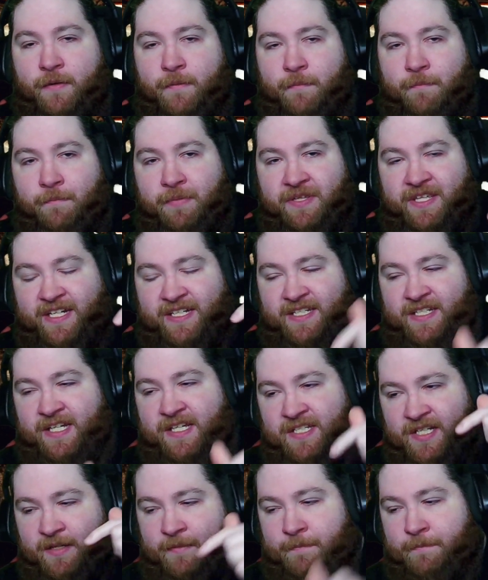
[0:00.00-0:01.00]
But that
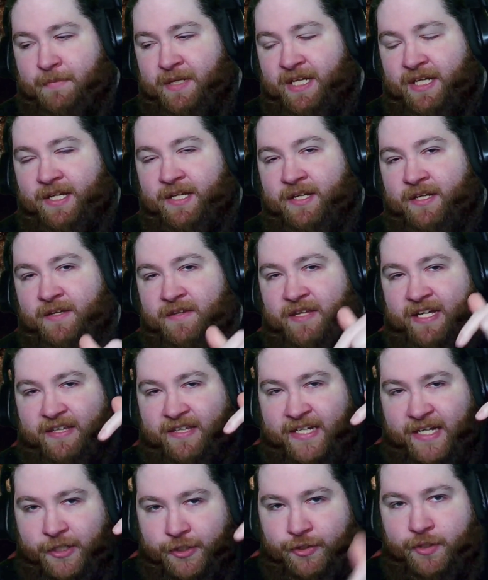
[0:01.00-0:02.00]
doesn't mean
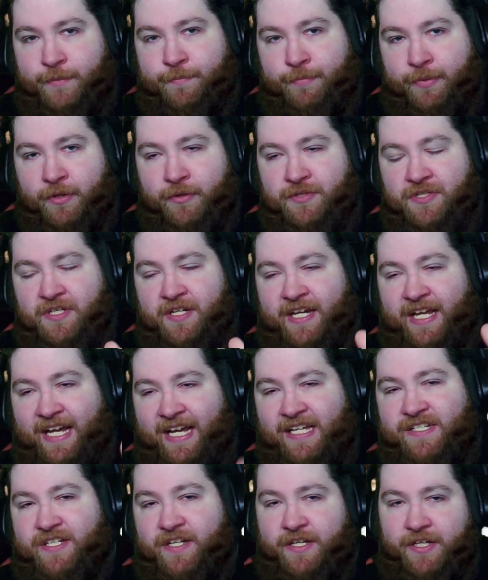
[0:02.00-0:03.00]
that good person
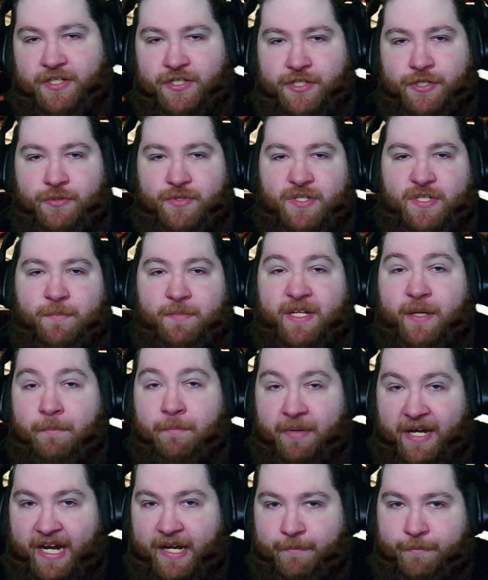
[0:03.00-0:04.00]
has an excuse to be a
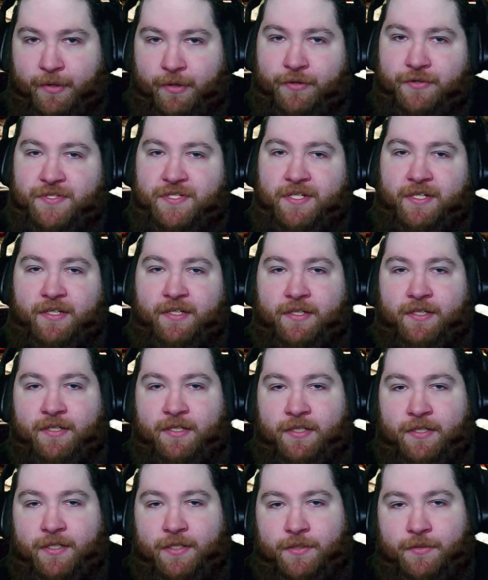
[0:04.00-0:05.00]
bad person,
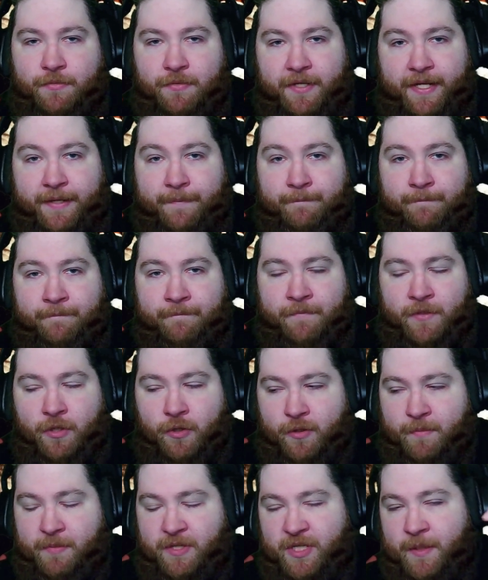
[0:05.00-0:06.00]
right?
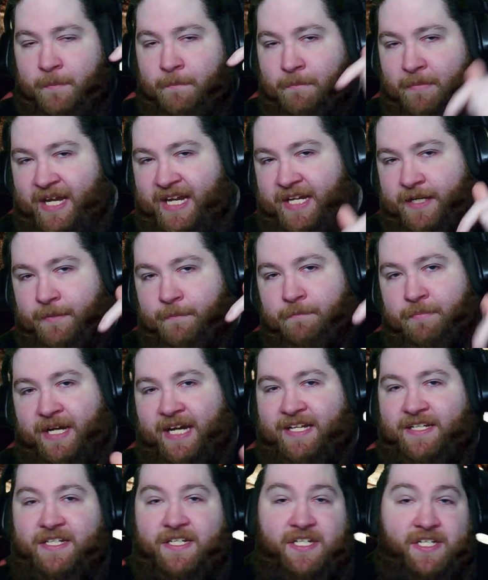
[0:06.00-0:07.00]
Or to make
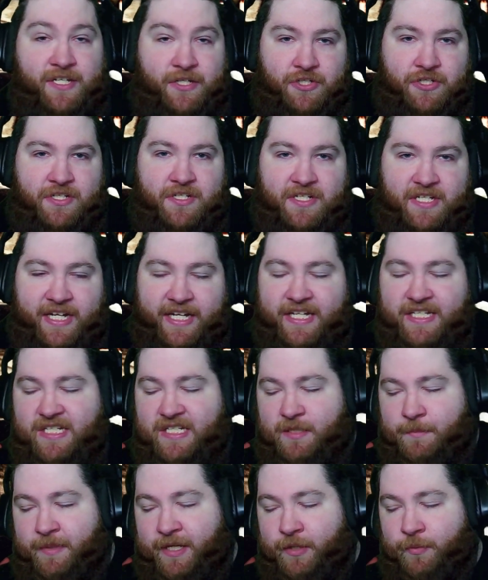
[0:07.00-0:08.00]
bad decisions, I guess is
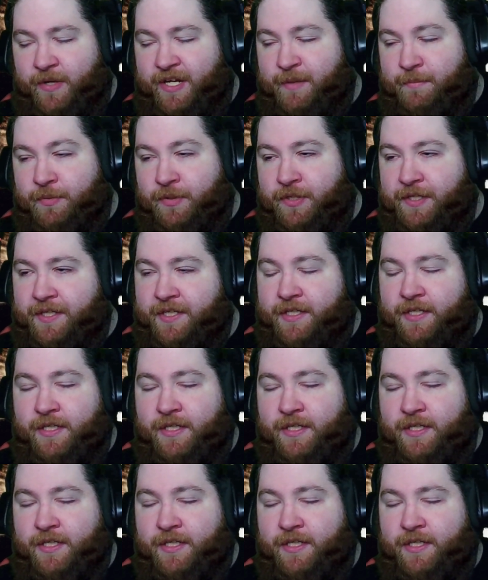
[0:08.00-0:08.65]
a better way to put it,